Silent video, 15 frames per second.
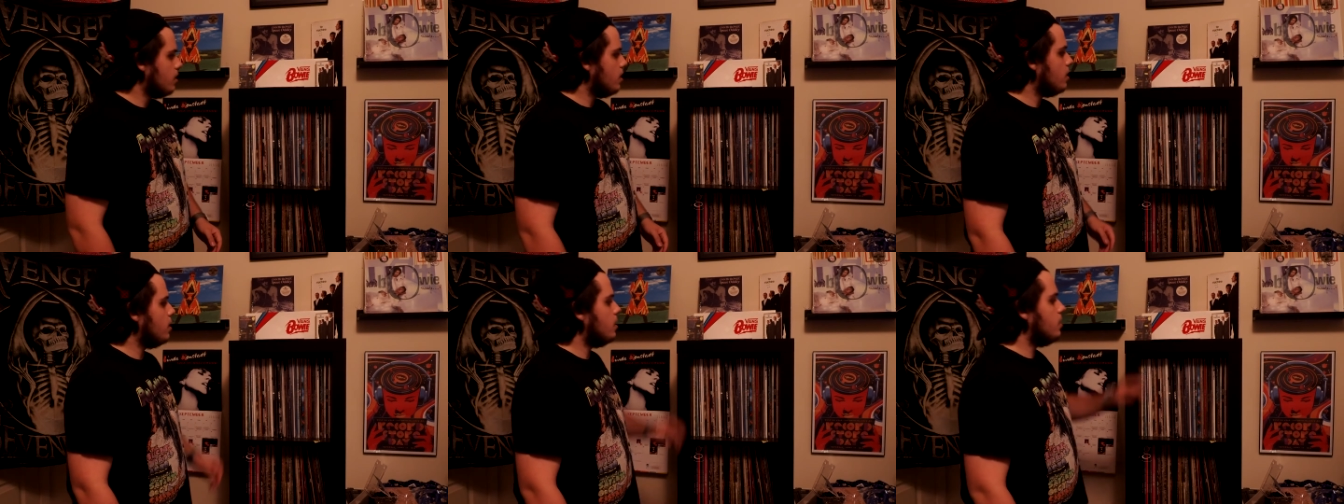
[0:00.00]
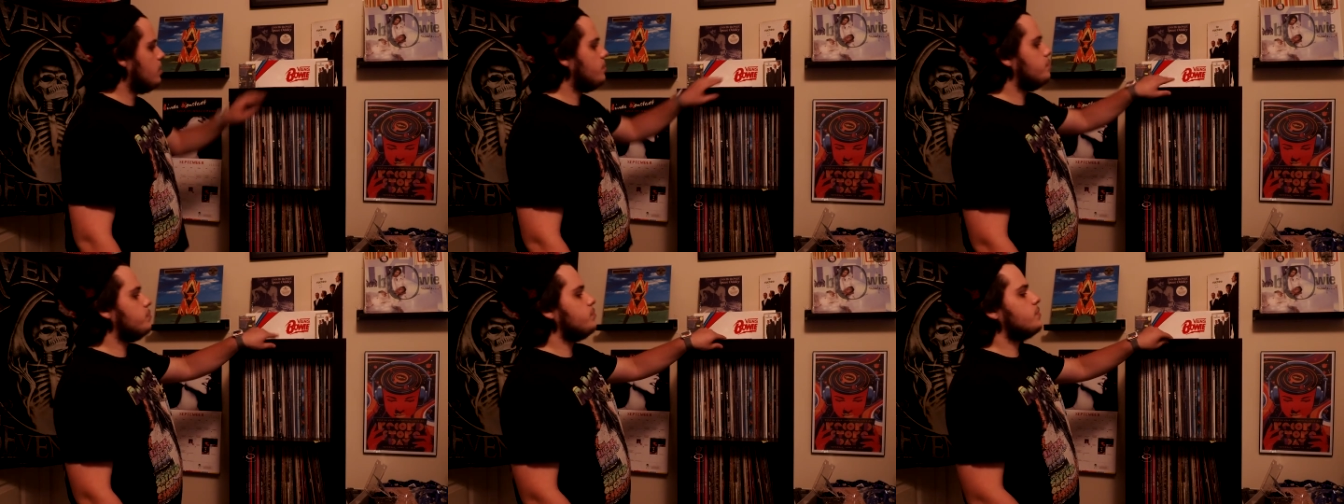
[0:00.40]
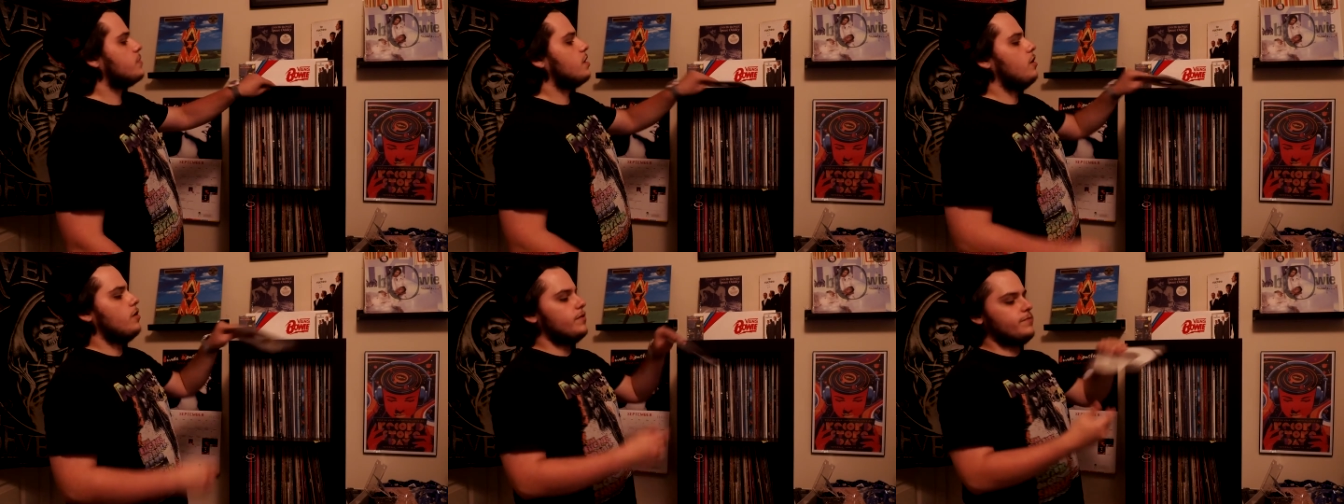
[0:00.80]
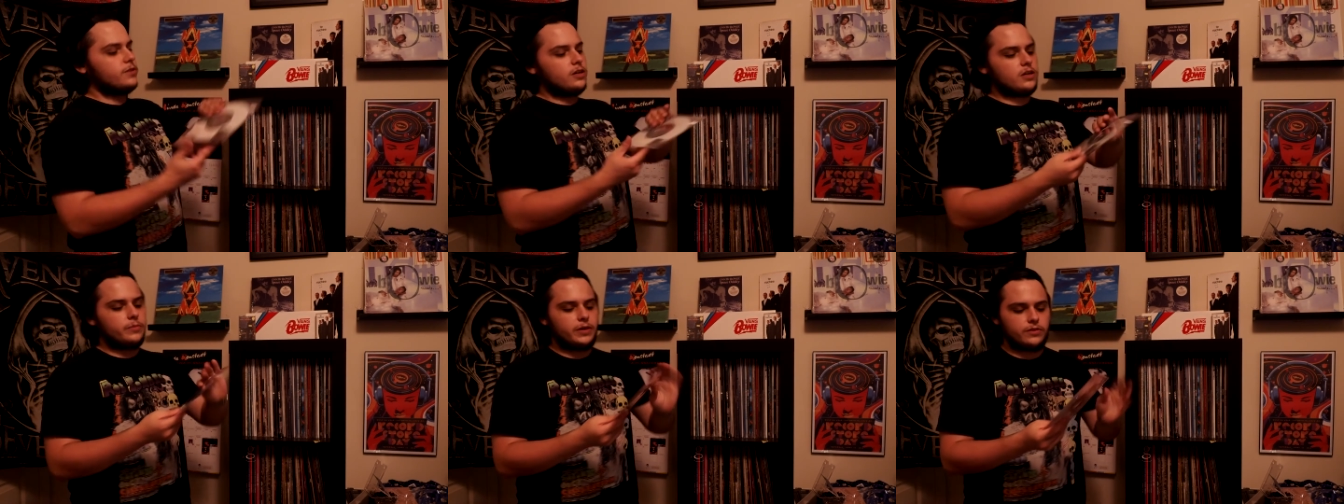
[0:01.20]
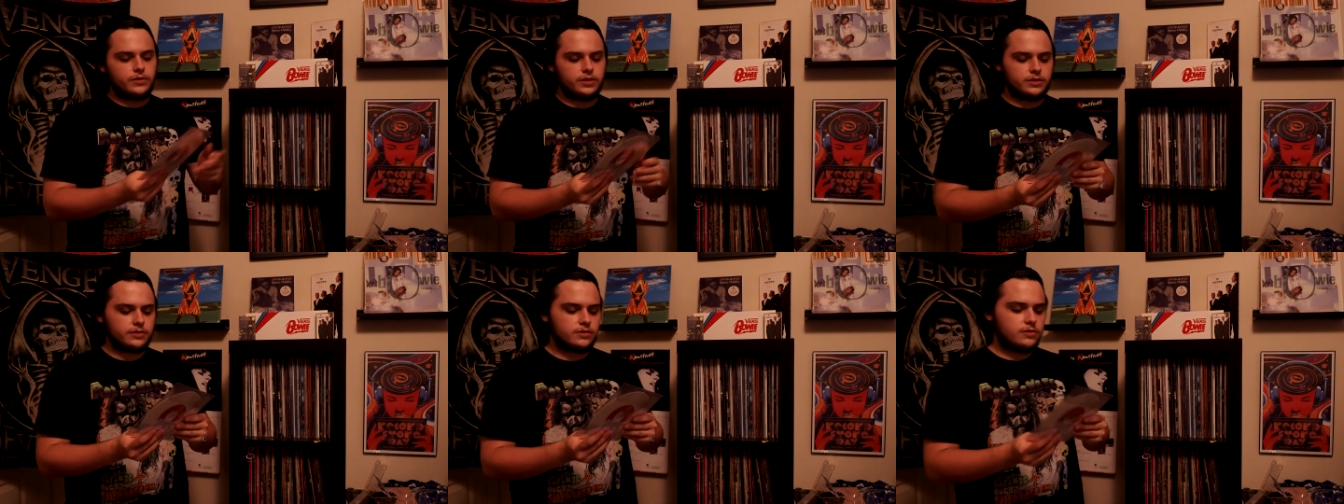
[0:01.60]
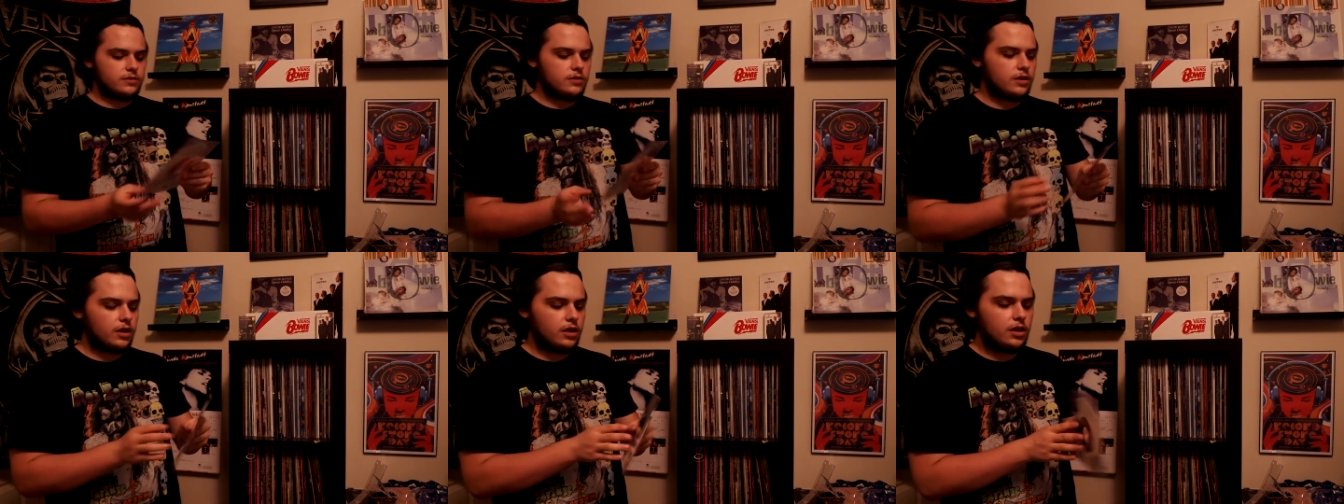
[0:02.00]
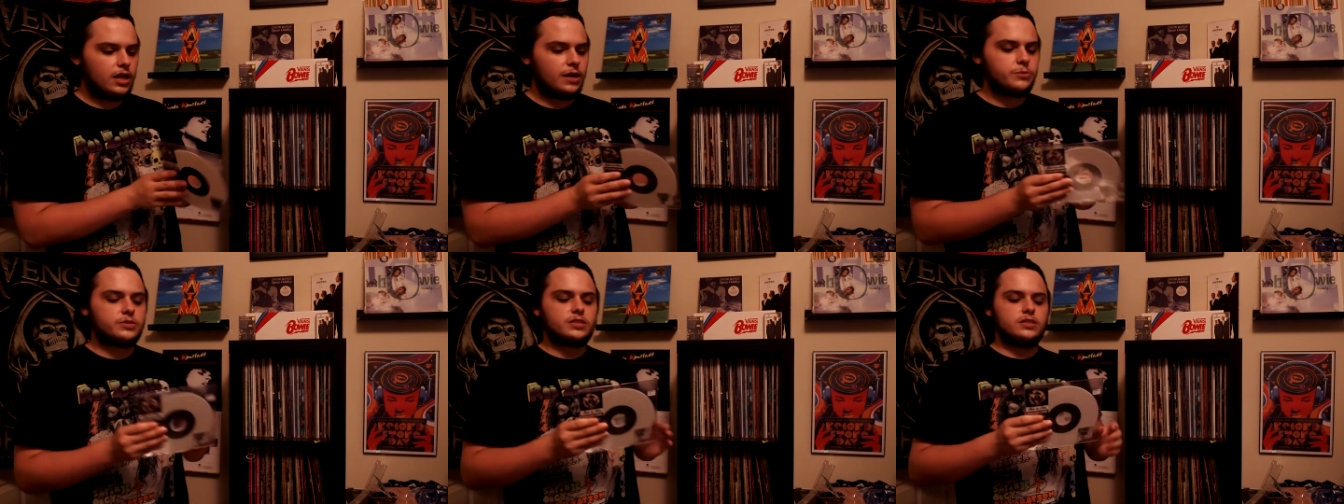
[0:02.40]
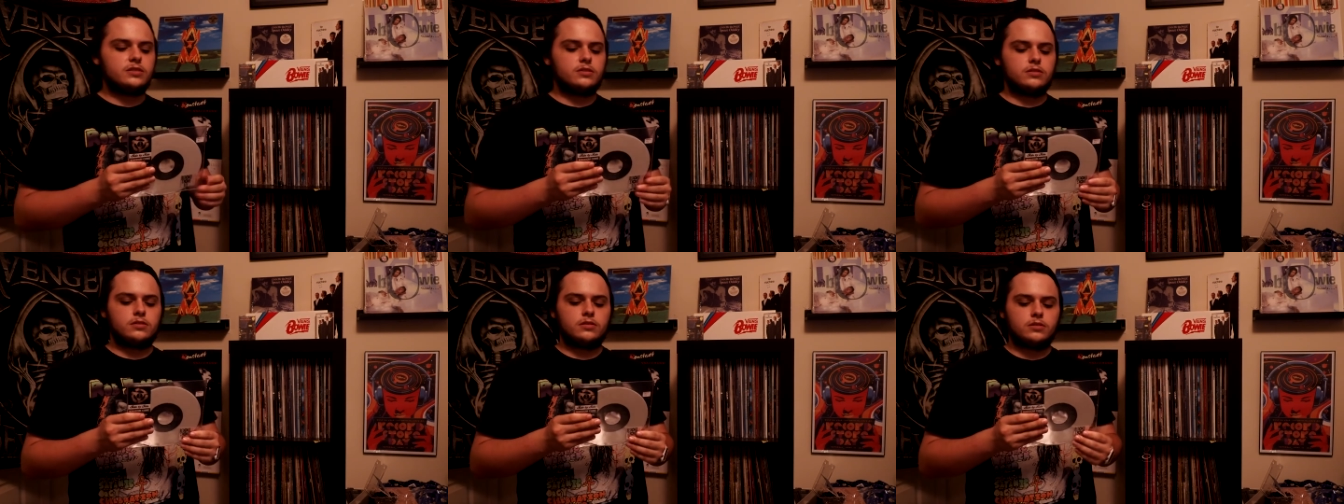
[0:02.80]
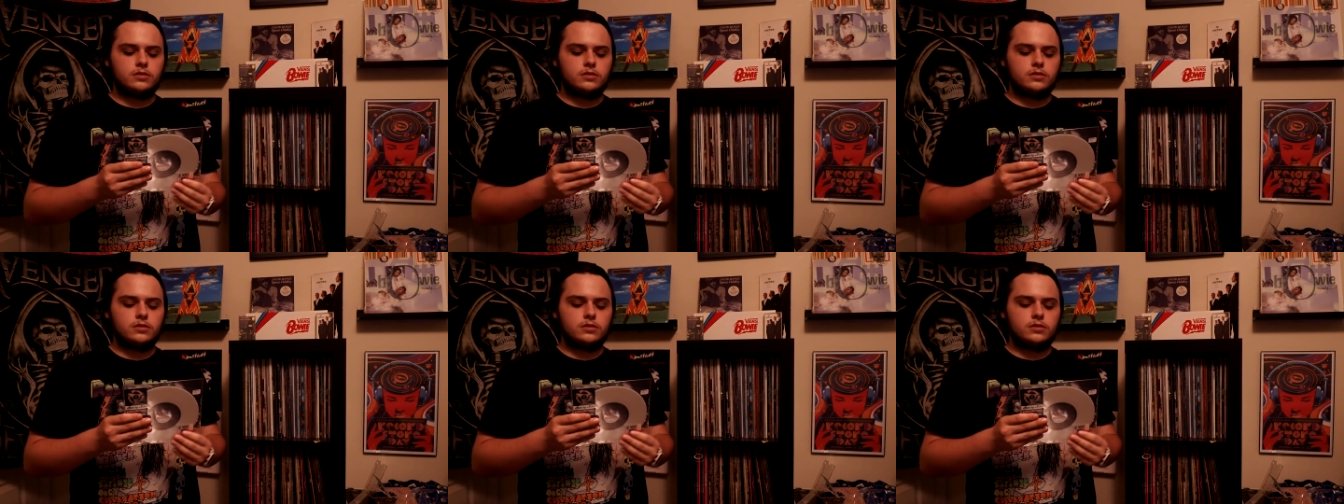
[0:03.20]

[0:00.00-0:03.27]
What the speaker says: Oh, I forgot about this. I was on